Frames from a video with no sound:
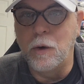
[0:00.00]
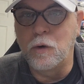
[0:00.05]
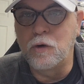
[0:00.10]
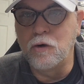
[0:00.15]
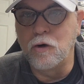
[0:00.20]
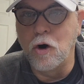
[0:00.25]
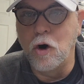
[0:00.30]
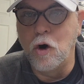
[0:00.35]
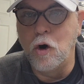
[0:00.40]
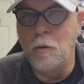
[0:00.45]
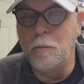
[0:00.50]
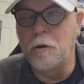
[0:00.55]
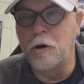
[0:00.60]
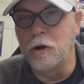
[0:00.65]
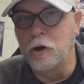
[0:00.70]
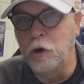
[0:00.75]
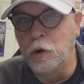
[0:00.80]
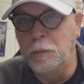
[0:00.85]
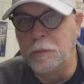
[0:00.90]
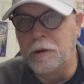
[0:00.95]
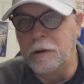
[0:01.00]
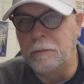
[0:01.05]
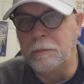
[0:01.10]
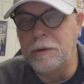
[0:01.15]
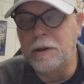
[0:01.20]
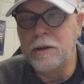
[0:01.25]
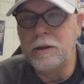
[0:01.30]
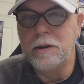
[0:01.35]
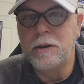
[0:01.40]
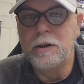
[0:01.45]
chrome or
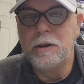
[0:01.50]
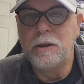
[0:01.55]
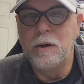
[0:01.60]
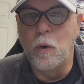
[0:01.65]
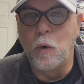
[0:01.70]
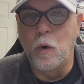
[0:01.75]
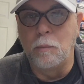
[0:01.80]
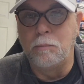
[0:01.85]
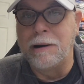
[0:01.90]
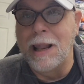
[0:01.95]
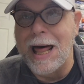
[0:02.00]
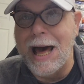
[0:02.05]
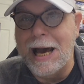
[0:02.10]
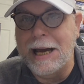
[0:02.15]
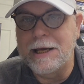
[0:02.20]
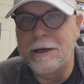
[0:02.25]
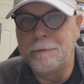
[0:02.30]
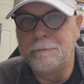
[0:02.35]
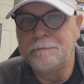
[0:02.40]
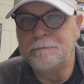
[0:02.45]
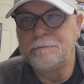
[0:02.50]
aluminum or black.